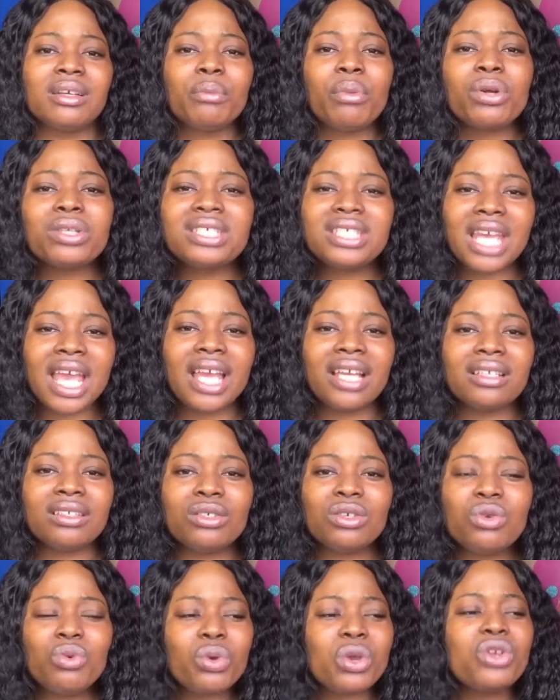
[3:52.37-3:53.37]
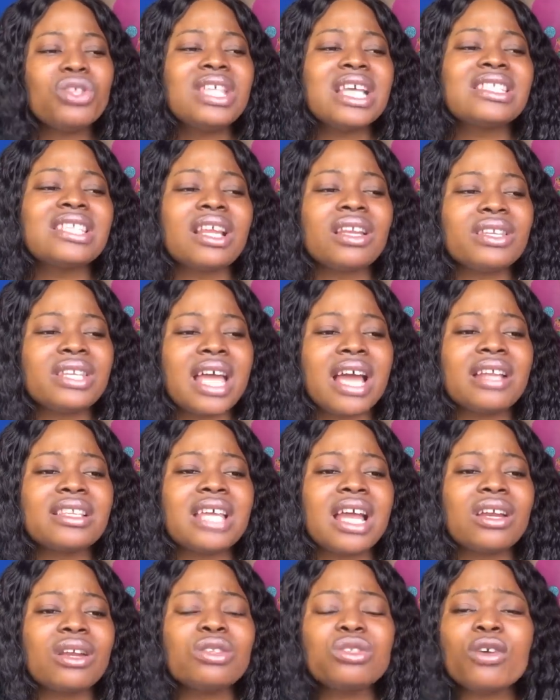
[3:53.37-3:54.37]
there
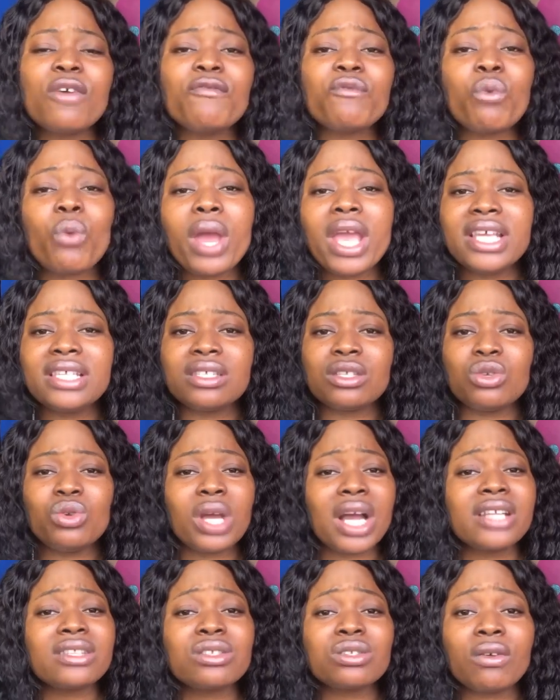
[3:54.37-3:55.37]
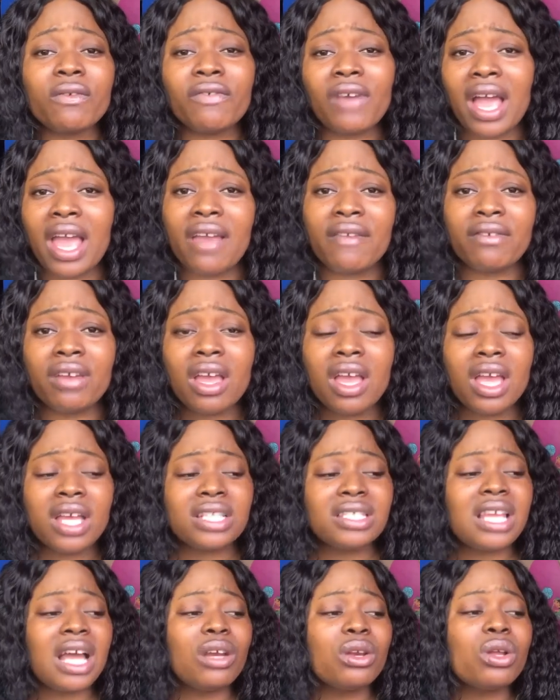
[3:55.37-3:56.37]
are lots of ways you can survive.
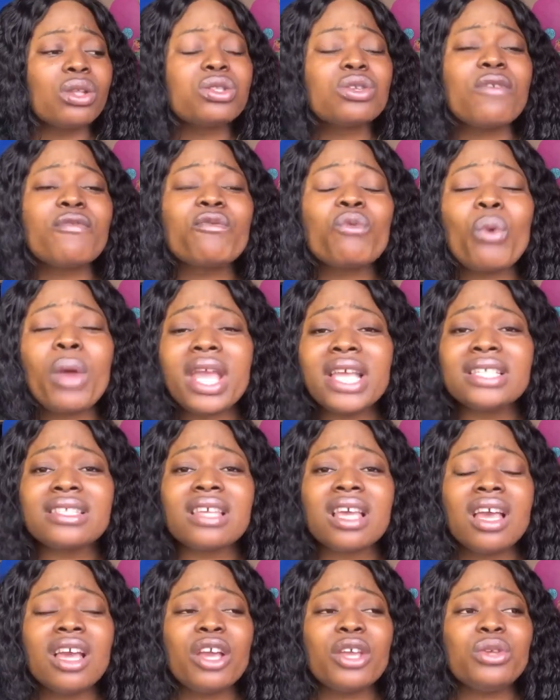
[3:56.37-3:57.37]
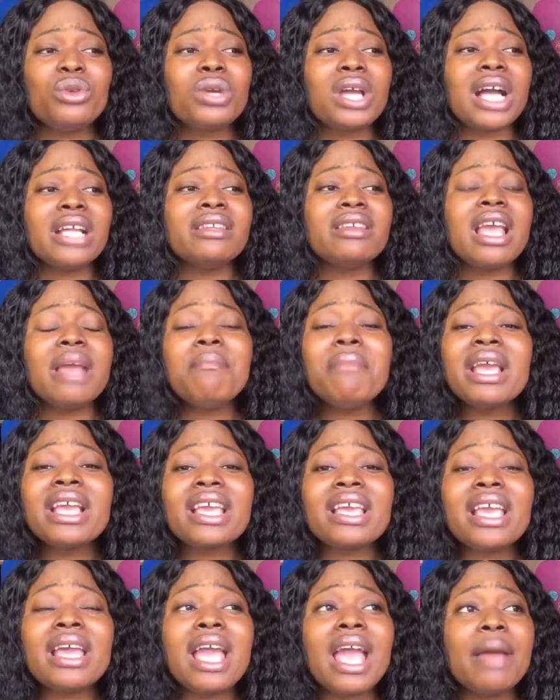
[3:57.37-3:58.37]
There are lots of ways you can
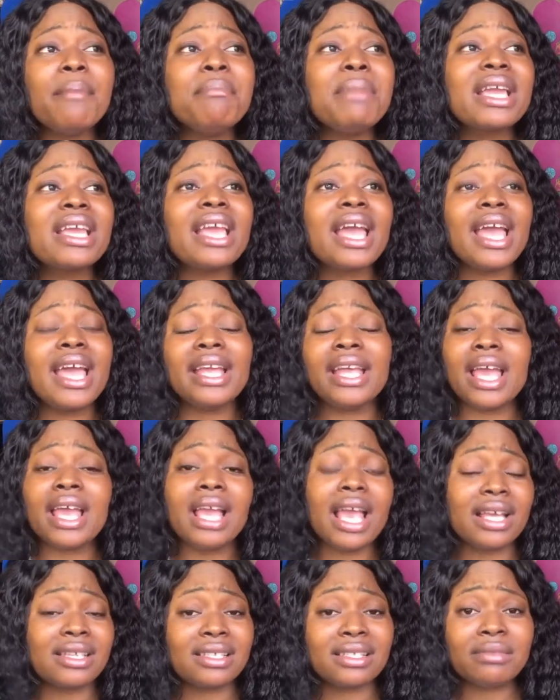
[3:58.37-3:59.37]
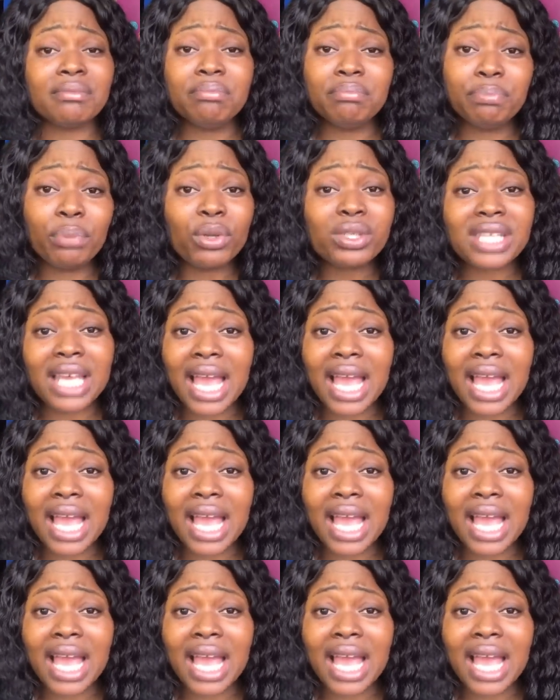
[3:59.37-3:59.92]
make as both